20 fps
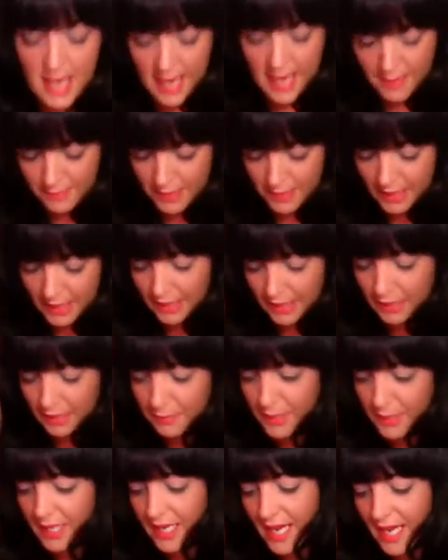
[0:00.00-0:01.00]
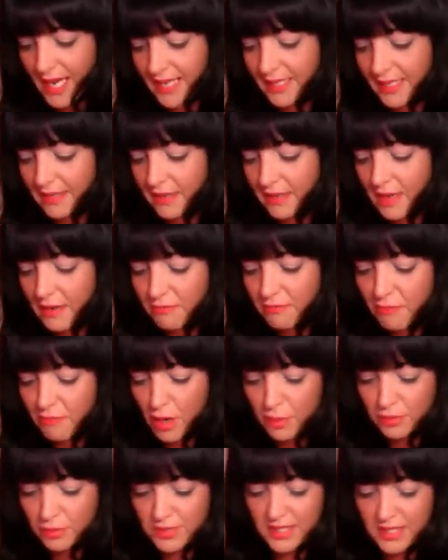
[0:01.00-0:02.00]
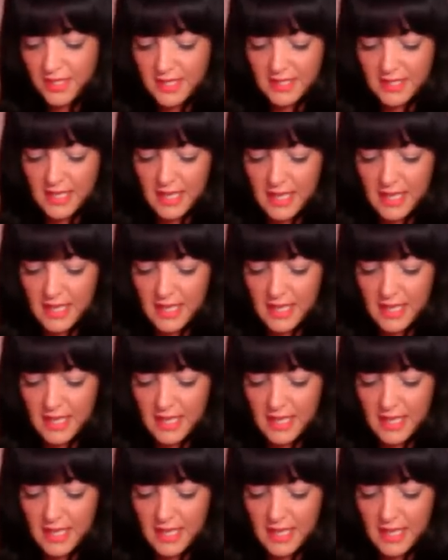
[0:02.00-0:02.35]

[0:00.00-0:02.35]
a little bit like roses,